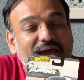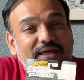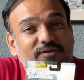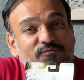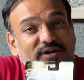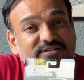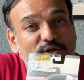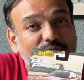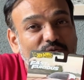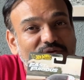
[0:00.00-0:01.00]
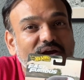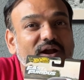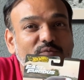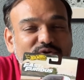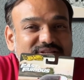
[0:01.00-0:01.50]
And the front end on the movie
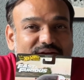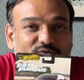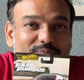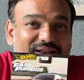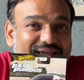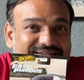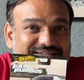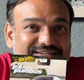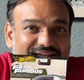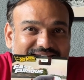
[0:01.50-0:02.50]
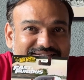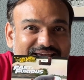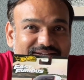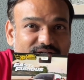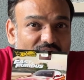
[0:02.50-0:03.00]
car was that from a
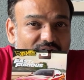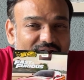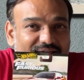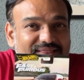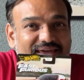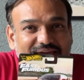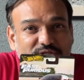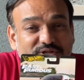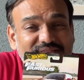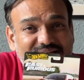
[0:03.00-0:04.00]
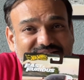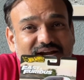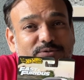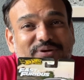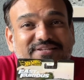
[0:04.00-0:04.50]
1998 car. And the engine, the
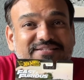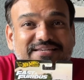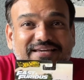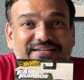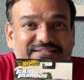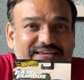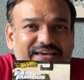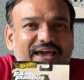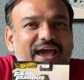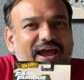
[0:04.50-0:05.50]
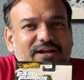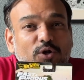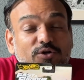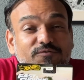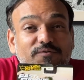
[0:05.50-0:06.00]
SR20 DET, had a
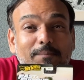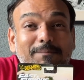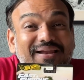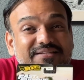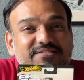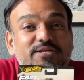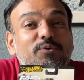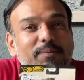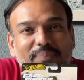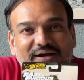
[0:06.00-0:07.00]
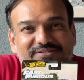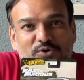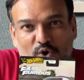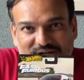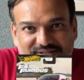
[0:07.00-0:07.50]
lot of blitz tuning parts
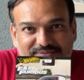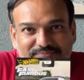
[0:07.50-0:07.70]
on it.